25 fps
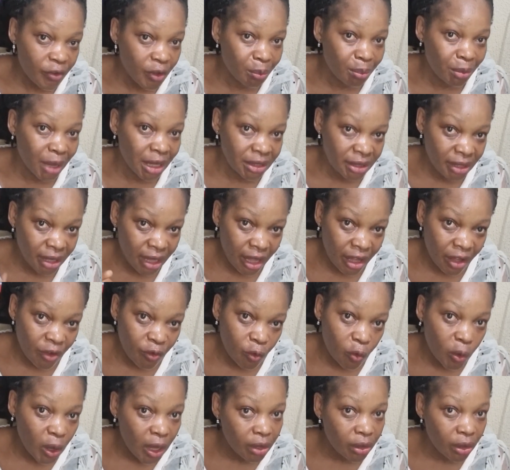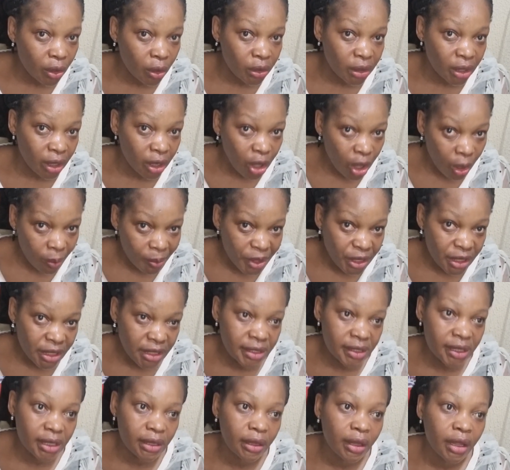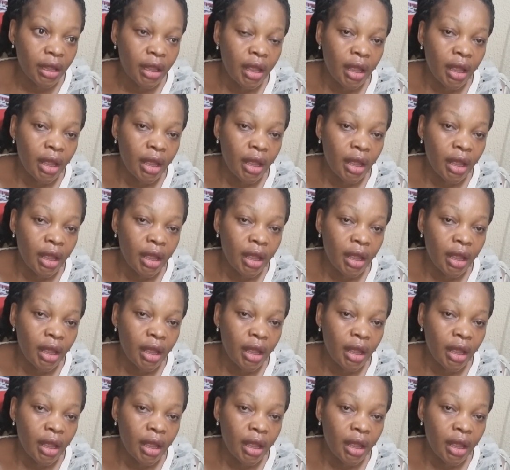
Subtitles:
I think I have one on the community